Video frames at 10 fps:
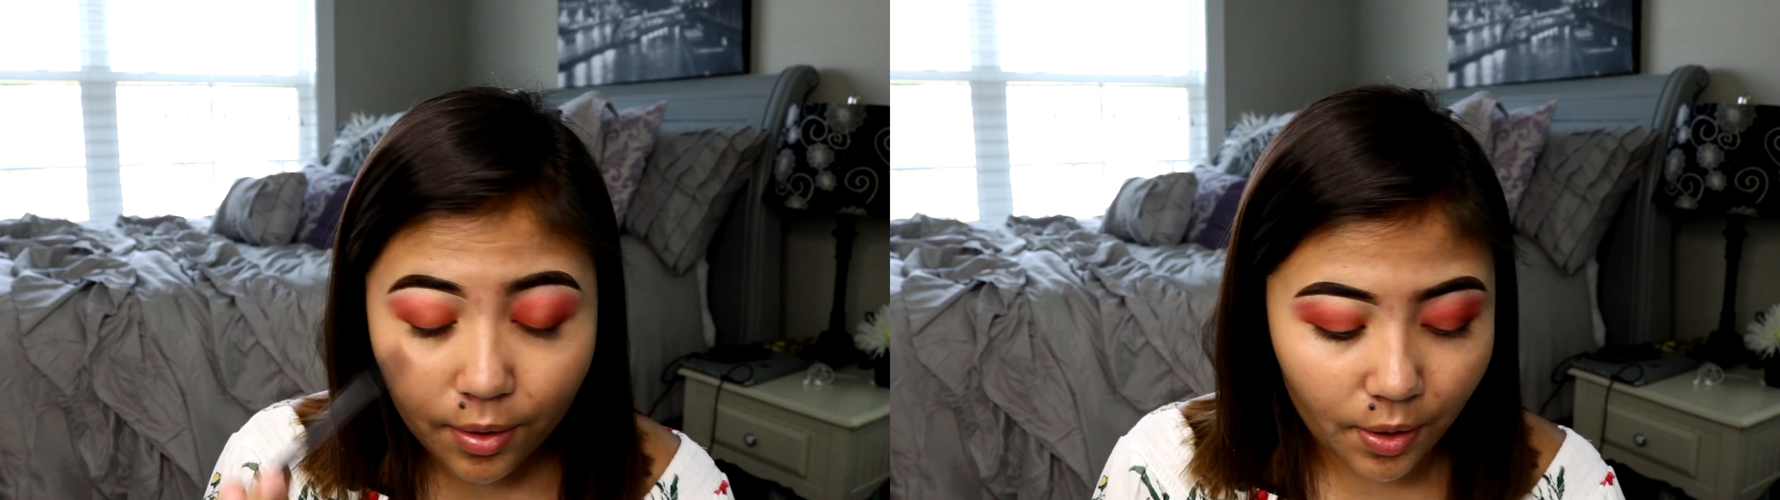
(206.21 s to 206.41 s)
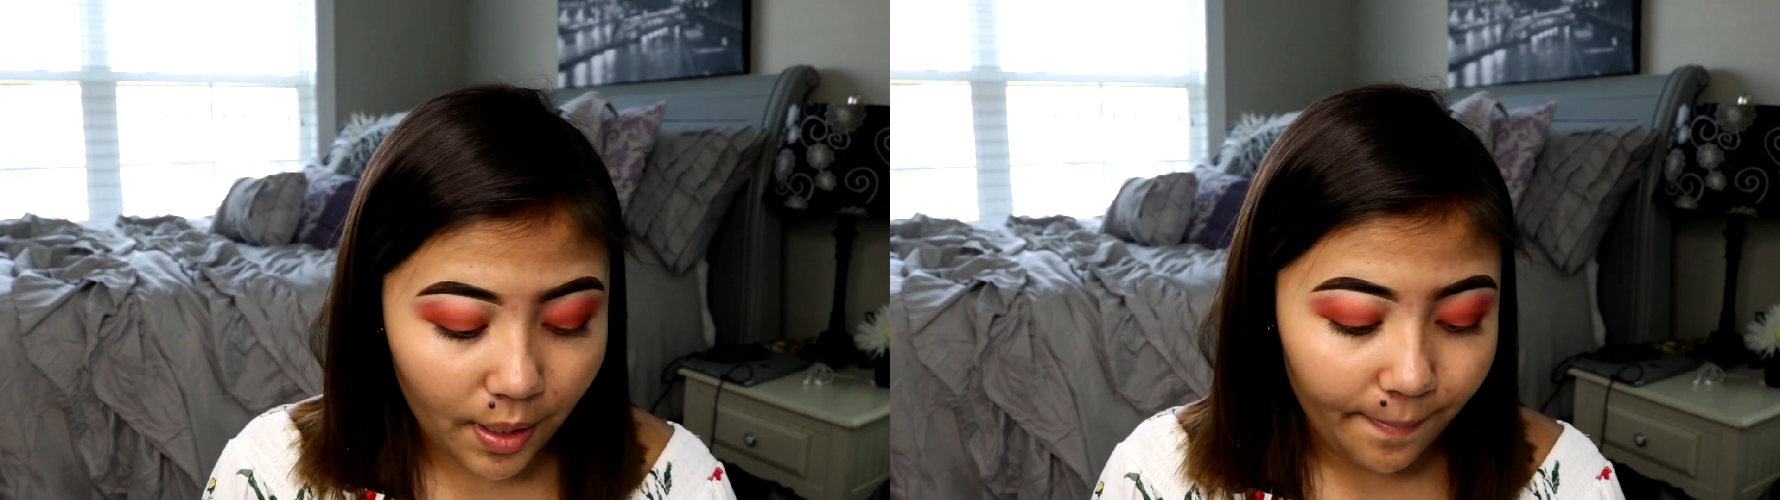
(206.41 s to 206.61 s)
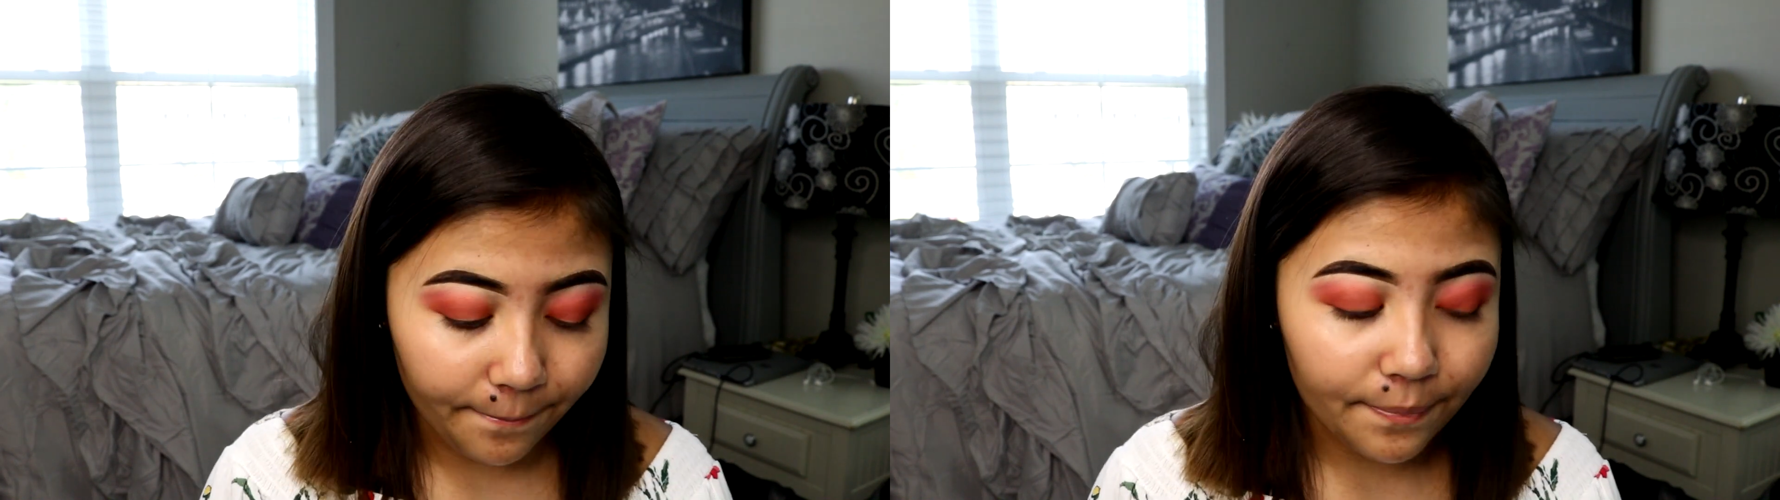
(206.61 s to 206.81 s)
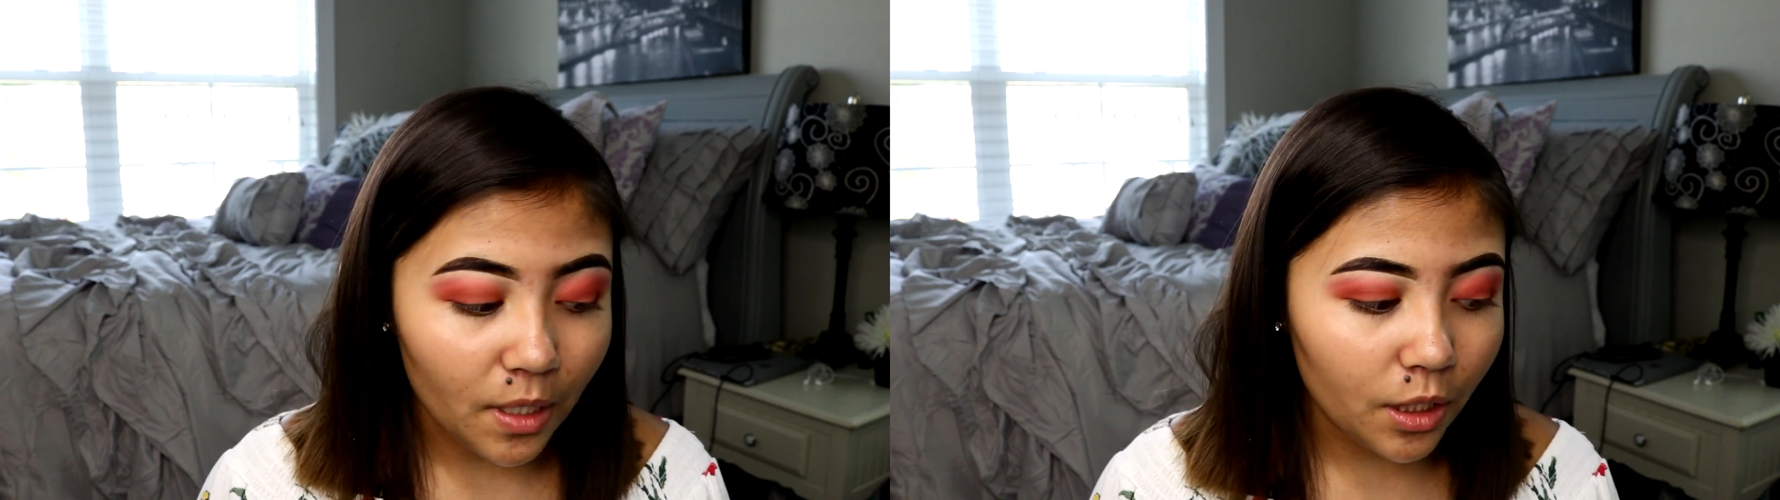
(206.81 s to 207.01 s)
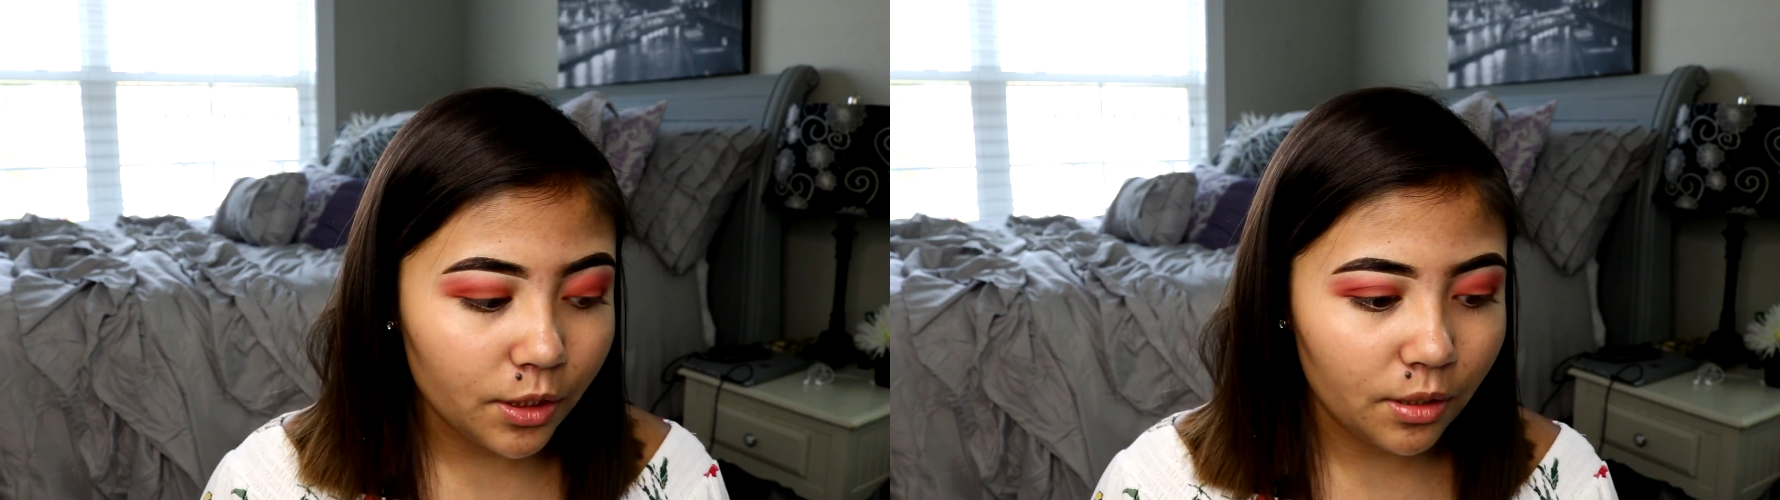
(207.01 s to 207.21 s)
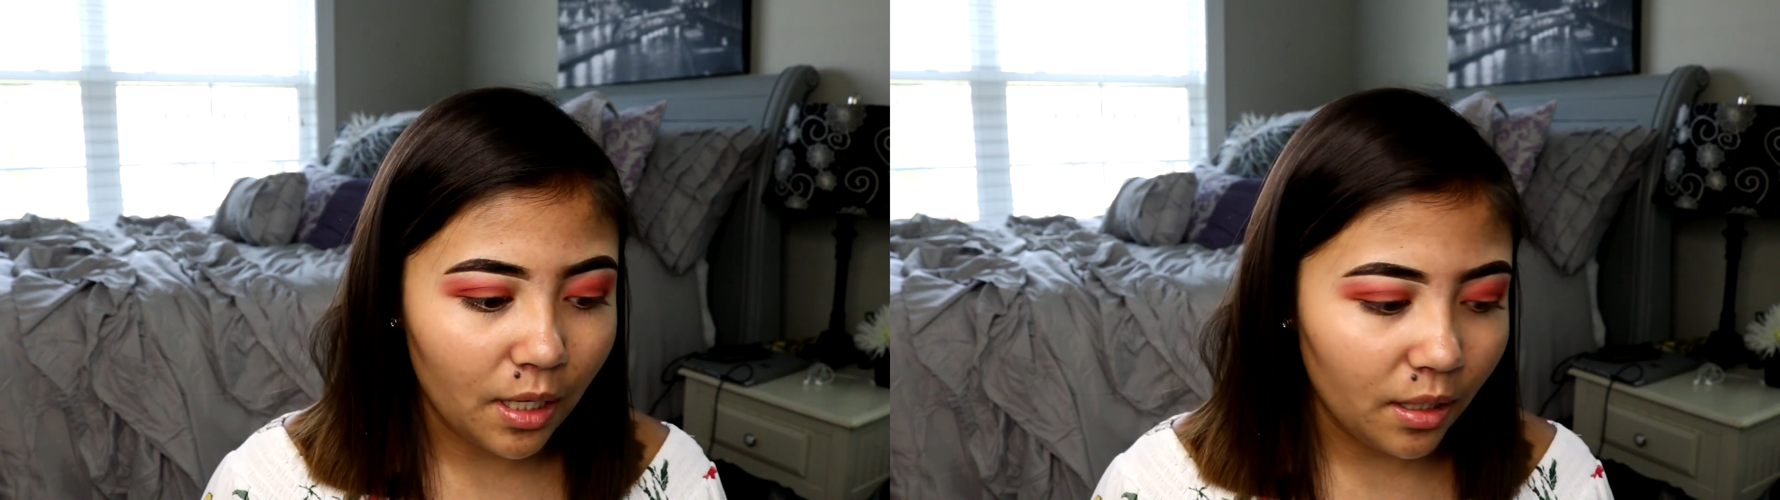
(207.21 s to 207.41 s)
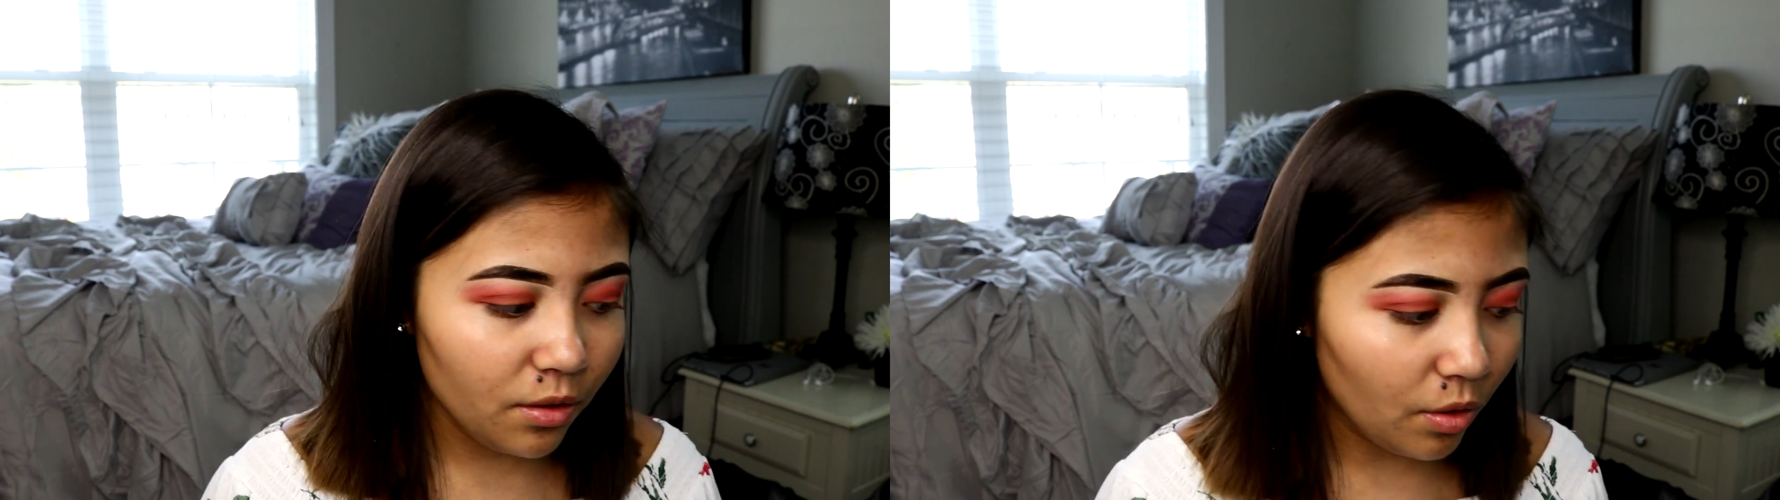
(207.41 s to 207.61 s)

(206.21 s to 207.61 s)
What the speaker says: Okay, so now that